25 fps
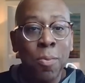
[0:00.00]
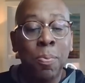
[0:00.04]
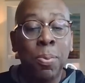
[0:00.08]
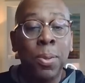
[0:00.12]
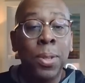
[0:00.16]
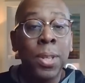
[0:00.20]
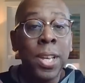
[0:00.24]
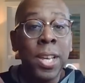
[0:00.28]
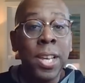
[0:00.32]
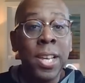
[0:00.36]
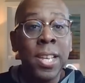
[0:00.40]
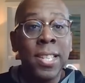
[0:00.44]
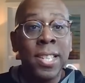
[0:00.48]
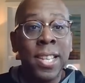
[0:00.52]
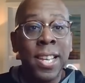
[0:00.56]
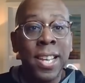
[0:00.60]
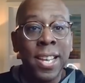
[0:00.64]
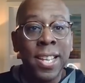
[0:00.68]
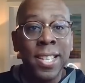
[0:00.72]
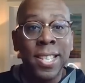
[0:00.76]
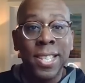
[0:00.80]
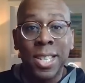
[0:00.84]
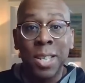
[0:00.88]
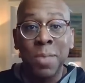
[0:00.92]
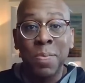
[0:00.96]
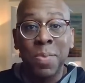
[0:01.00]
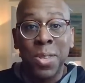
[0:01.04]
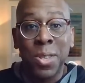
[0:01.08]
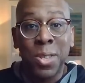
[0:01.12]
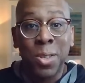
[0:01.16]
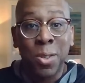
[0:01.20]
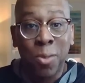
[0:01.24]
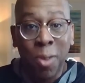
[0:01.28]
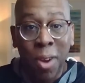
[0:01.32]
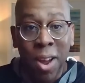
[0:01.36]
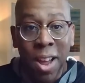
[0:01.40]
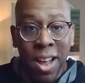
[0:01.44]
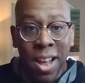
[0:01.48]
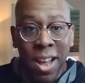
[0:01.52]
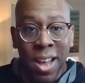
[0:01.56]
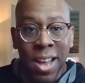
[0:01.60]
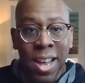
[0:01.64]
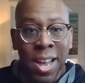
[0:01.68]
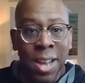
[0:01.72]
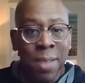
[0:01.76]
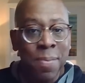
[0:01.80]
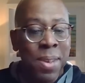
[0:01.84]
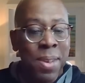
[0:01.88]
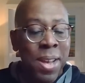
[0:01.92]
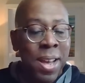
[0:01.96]
please hit
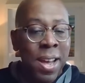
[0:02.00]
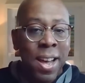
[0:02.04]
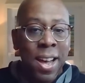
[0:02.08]
subscribe.